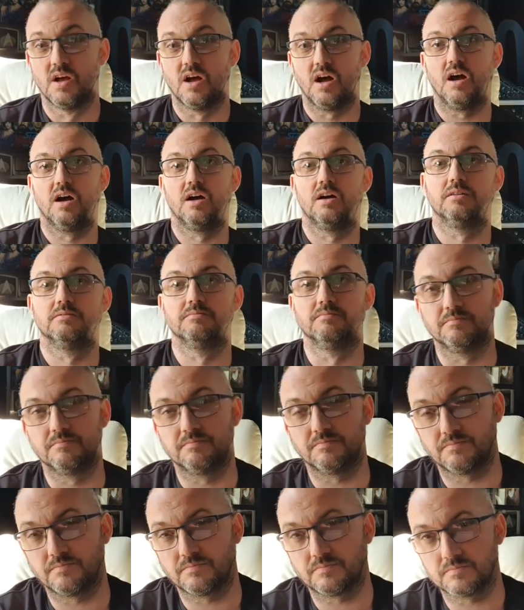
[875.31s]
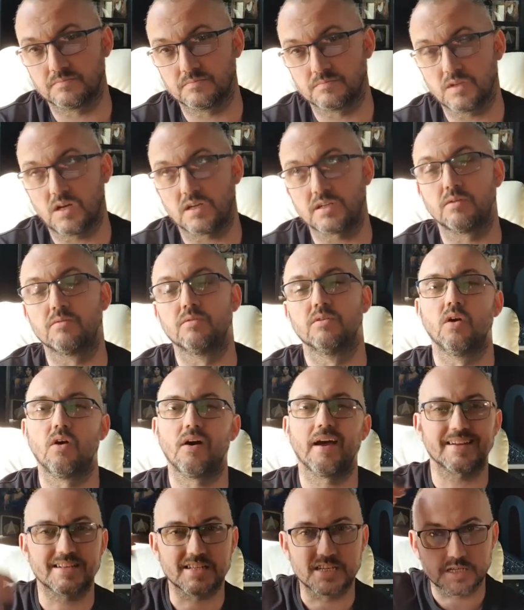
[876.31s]
Um, I don't
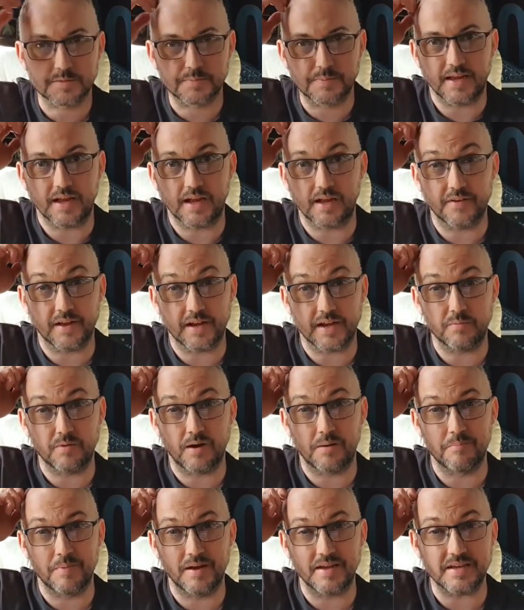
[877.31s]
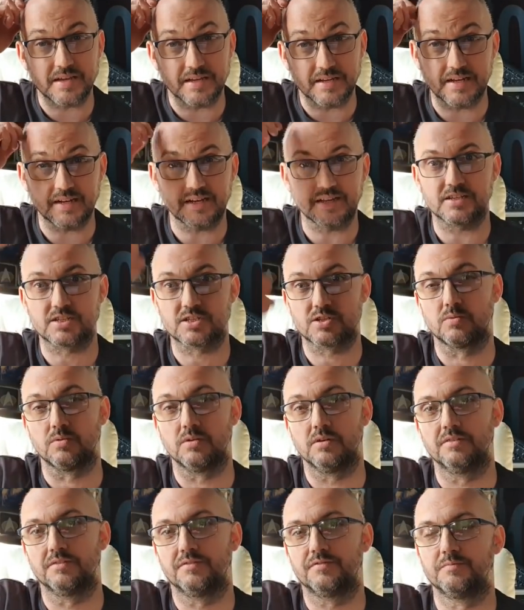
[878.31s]
like to speak of anyone making any sort
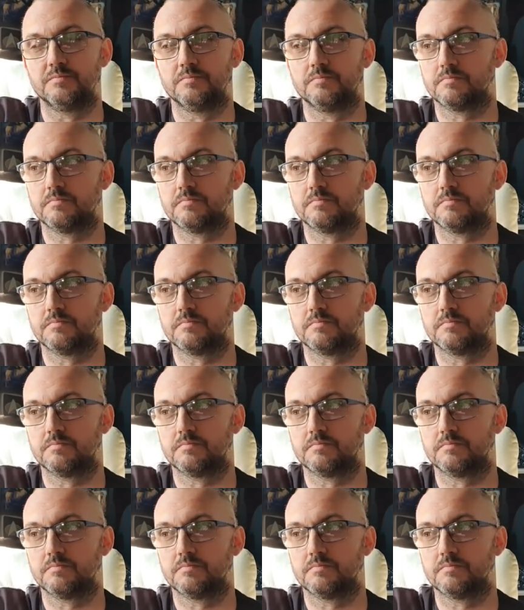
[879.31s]
of